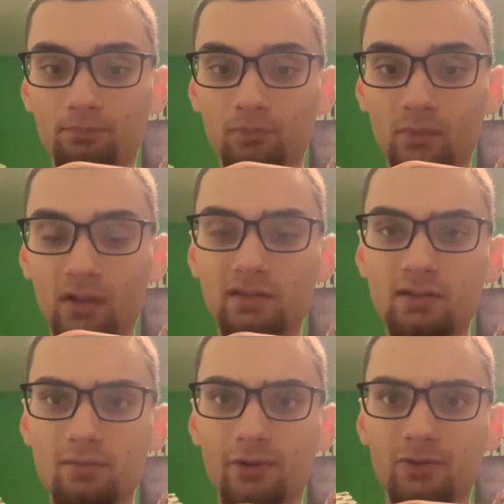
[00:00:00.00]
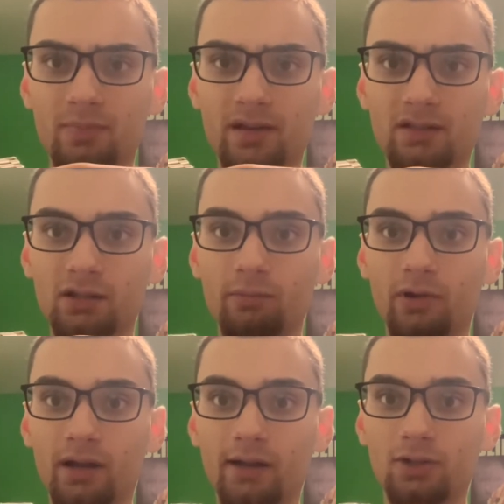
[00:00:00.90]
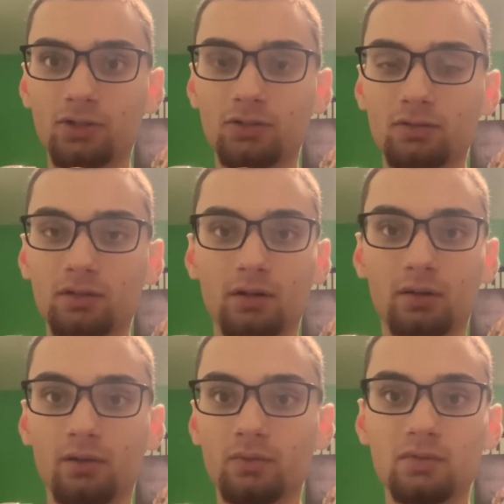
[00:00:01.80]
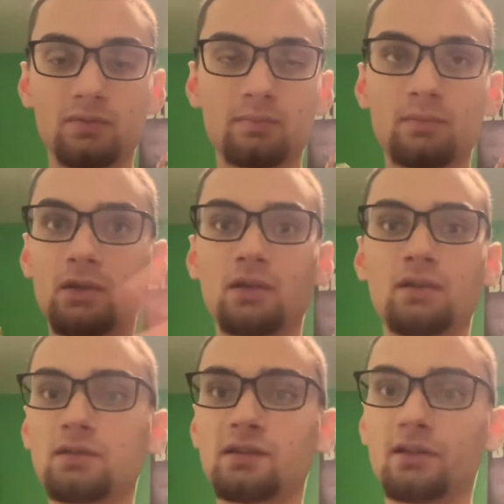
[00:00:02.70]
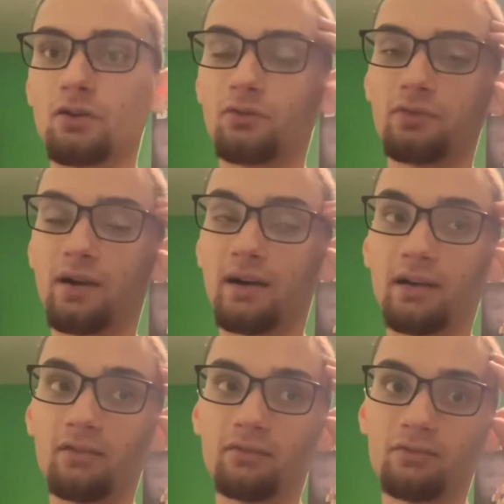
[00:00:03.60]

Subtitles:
It's their most basic branch. It goes Seiko 5,